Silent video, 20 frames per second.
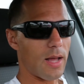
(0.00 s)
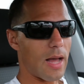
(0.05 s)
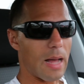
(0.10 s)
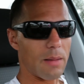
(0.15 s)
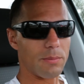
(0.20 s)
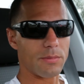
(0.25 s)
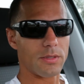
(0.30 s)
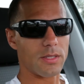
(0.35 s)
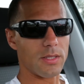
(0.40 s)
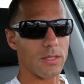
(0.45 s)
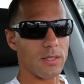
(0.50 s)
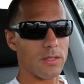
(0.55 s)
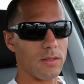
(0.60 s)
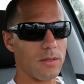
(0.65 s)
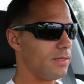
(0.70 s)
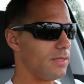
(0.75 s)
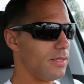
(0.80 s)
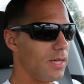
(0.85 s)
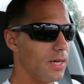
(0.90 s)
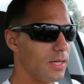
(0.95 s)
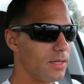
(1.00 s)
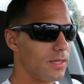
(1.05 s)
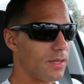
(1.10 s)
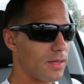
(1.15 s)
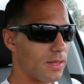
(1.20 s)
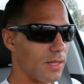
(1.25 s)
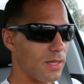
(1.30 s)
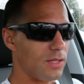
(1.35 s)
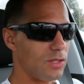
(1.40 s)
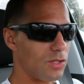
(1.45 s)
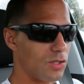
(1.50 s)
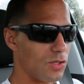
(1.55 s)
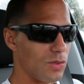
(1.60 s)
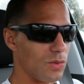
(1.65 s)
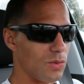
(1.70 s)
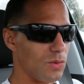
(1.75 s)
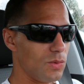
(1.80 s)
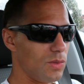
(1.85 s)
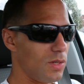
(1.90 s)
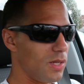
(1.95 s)
I'm seeing. The other thing
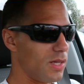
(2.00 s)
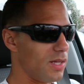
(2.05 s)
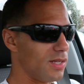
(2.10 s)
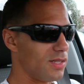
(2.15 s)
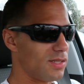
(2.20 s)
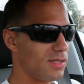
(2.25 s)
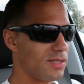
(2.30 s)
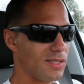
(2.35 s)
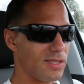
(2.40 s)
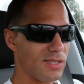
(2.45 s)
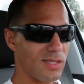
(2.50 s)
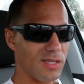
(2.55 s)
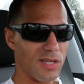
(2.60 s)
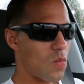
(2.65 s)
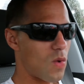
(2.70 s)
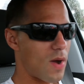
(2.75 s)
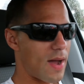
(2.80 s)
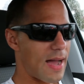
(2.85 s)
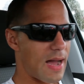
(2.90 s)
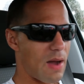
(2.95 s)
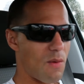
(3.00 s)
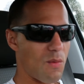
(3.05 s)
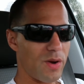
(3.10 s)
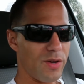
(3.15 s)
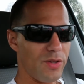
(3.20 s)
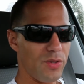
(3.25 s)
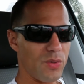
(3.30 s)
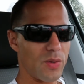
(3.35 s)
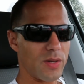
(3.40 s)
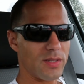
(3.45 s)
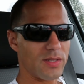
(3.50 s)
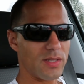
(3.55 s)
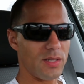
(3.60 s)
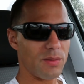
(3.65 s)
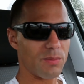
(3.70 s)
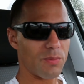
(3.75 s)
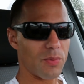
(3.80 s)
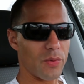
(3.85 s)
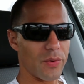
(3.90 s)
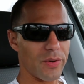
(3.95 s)
too is, how are you as an
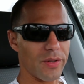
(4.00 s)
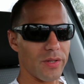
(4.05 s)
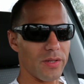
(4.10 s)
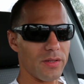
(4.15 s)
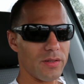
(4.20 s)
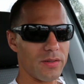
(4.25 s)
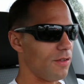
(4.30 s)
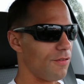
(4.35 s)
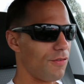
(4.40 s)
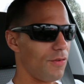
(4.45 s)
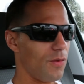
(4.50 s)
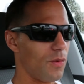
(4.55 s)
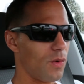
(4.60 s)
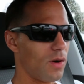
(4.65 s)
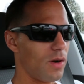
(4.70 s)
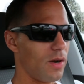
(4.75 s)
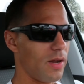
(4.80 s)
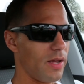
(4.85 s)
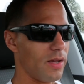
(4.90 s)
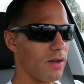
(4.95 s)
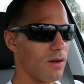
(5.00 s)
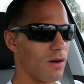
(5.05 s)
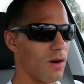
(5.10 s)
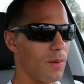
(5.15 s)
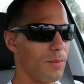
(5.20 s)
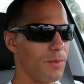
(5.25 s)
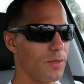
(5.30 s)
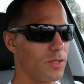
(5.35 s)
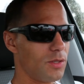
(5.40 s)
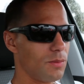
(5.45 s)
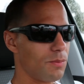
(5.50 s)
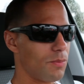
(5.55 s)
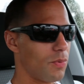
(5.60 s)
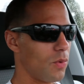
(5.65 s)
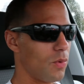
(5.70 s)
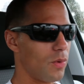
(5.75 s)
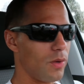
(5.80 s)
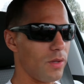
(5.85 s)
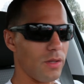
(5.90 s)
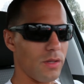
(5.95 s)
employee? If you are a garbage
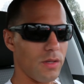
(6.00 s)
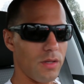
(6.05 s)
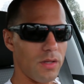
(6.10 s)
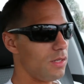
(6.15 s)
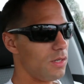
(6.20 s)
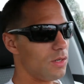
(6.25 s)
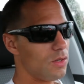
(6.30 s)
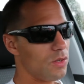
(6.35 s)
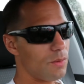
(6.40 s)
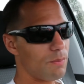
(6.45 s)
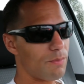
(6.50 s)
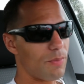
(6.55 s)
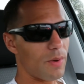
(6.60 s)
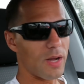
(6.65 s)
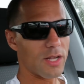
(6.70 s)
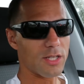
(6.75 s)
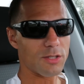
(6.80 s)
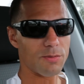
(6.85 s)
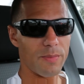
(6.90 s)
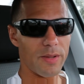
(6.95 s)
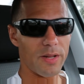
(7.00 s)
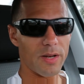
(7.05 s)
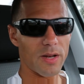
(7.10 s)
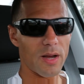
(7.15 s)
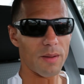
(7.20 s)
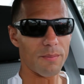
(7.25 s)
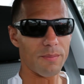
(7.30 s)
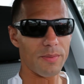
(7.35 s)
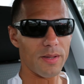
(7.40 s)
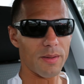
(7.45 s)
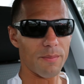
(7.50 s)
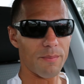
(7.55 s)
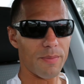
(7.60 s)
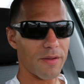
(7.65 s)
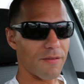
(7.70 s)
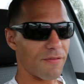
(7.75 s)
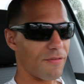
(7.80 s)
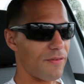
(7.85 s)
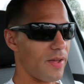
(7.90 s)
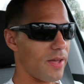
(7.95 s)
employee, you know, your boss may not be a
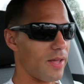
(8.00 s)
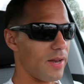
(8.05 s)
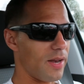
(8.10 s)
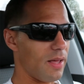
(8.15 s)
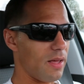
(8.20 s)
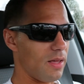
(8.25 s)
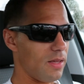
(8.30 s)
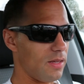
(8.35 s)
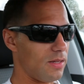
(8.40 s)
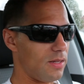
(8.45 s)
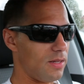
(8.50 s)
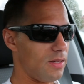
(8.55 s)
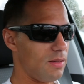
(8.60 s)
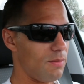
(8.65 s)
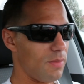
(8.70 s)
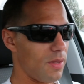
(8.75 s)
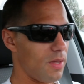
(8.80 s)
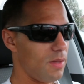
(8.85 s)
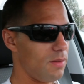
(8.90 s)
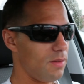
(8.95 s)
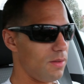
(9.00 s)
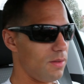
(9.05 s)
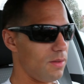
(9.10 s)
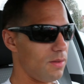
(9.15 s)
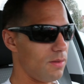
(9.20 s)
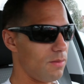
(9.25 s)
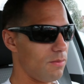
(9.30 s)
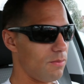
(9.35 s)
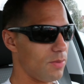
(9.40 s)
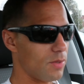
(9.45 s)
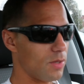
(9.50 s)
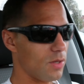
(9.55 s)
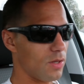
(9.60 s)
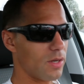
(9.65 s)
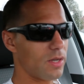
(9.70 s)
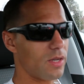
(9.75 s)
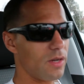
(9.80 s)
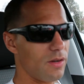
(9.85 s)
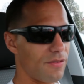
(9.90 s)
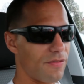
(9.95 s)
big fan. He may be
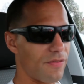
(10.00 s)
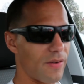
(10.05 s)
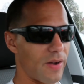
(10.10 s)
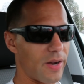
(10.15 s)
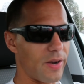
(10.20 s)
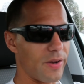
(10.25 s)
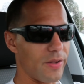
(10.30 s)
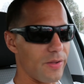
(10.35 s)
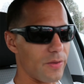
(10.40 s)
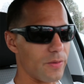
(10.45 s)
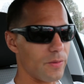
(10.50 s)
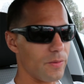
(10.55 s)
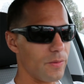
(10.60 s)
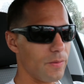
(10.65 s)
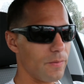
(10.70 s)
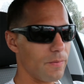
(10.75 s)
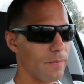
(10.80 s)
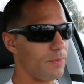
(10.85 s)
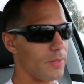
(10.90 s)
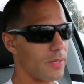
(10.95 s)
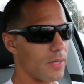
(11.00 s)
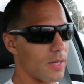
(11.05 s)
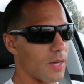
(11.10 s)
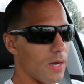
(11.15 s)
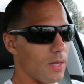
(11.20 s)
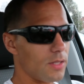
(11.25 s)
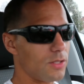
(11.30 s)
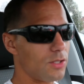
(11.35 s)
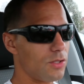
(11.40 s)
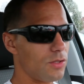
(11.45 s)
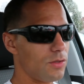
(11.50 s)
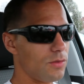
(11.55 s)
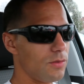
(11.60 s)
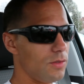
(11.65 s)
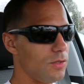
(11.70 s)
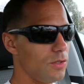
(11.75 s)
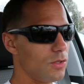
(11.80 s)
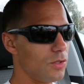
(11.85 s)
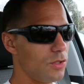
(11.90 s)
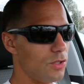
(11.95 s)
looking to fire you because
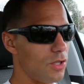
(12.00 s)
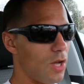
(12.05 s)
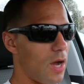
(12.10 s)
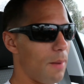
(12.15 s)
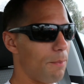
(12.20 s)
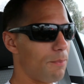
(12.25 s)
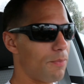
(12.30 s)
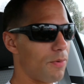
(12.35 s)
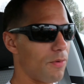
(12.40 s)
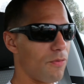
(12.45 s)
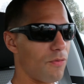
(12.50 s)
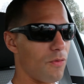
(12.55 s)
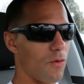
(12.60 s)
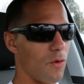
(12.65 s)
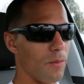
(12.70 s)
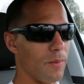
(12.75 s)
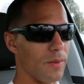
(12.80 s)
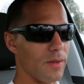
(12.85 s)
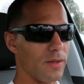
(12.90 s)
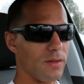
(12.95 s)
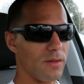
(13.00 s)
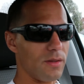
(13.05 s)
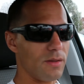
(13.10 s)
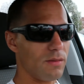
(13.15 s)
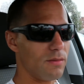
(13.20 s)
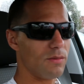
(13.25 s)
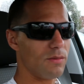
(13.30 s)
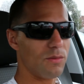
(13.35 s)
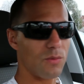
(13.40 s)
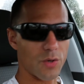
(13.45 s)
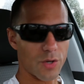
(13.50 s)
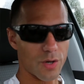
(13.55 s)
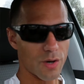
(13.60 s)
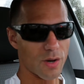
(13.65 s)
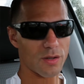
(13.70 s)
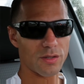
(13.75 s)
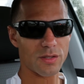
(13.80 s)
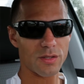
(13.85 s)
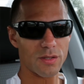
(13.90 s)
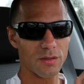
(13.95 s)
you're not performing,
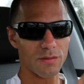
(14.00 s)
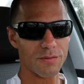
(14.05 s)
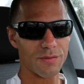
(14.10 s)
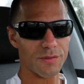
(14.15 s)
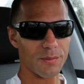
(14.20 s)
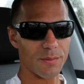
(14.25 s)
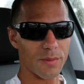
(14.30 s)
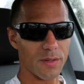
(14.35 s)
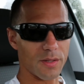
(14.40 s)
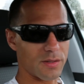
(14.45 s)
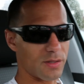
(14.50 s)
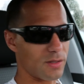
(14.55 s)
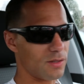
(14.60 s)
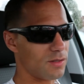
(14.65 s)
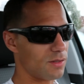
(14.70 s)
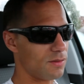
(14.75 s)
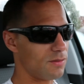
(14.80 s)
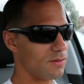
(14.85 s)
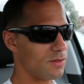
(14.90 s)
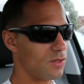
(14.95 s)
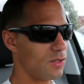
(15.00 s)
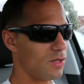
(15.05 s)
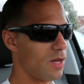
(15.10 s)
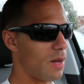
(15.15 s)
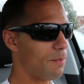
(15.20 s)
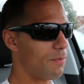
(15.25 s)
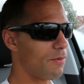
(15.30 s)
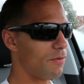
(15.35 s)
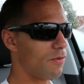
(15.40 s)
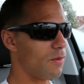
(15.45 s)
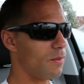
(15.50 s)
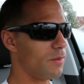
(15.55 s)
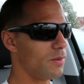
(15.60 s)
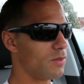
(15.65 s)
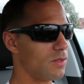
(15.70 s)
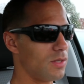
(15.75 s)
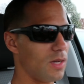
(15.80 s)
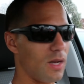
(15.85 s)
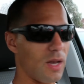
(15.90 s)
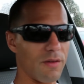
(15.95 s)
regardless of your military service, you're not performing
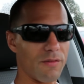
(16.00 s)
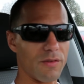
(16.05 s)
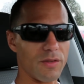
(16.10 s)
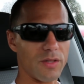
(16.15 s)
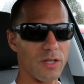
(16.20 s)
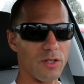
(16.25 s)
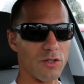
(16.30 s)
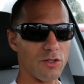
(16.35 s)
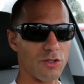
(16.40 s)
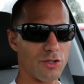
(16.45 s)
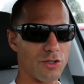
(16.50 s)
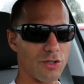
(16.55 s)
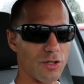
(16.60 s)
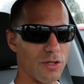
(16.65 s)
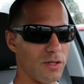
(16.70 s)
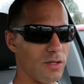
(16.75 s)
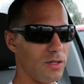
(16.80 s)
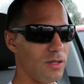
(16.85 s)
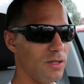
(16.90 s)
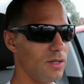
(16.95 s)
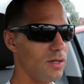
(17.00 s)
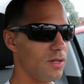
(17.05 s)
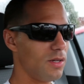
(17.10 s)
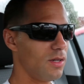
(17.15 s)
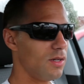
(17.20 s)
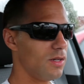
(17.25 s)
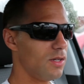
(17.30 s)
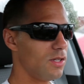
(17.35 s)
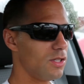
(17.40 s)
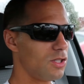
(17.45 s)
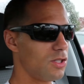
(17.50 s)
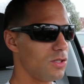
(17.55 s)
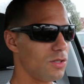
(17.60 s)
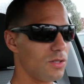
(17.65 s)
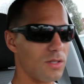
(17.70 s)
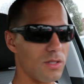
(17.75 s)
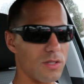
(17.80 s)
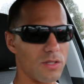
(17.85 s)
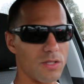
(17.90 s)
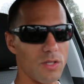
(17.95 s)
to the level that you should to
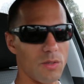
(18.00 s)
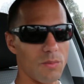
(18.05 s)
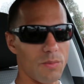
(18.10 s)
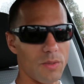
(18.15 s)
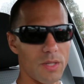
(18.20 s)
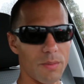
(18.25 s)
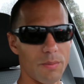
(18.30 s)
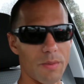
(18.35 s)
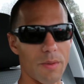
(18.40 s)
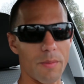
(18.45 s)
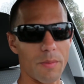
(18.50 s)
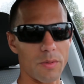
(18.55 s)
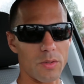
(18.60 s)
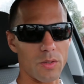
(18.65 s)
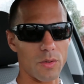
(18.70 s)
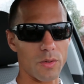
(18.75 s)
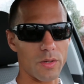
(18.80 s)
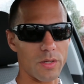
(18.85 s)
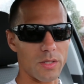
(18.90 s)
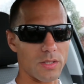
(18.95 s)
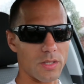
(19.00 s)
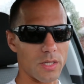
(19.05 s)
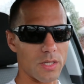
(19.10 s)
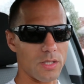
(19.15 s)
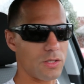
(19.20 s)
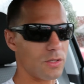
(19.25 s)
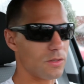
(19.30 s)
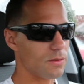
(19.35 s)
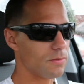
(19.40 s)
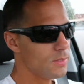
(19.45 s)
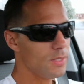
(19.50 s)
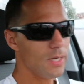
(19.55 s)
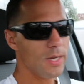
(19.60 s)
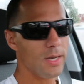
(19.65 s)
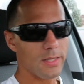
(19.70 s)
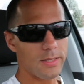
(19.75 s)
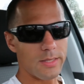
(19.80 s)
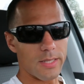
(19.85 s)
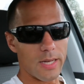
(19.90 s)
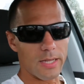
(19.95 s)
continue being a member of the organization. And
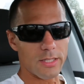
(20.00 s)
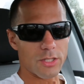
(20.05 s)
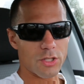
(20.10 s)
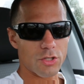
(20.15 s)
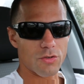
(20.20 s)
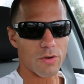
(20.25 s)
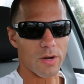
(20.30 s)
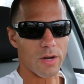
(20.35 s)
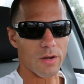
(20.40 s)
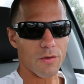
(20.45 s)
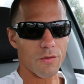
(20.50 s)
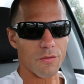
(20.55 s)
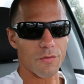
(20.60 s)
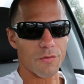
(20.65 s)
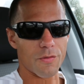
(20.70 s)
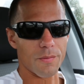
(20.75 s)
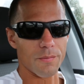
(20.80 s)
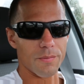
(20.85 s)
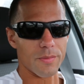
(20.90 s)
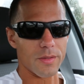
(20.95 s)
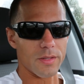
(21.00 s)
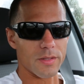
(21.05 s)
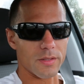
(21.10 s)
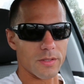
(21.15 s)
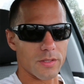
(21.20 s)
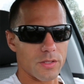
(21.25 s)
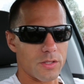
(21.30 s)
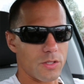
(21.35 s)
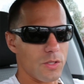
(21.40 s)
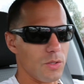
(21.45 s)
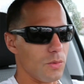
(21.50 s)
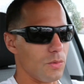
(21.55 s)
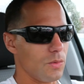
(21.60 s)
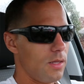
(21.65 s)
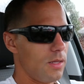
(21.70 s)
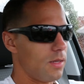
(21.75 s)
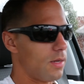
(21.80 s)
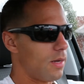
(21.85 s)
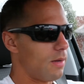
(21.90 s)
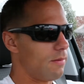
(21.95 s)
listen, I struggle from this too.
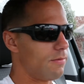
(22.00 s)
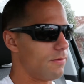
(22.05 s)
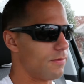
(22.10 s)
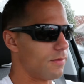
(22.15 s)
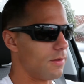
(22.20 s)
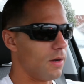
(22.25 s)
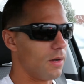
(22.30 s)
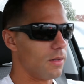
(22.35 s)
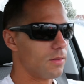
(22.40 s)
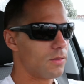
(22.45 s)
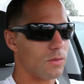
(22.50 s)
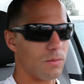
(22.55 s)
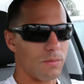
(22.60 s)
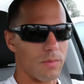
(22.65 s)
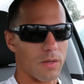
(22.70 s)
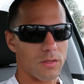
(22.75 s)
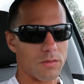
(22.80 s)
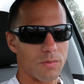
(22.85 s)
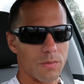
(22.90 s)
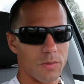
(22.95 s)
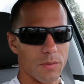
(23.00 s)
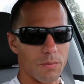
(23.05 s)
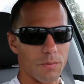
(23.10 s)
I've gone through multiple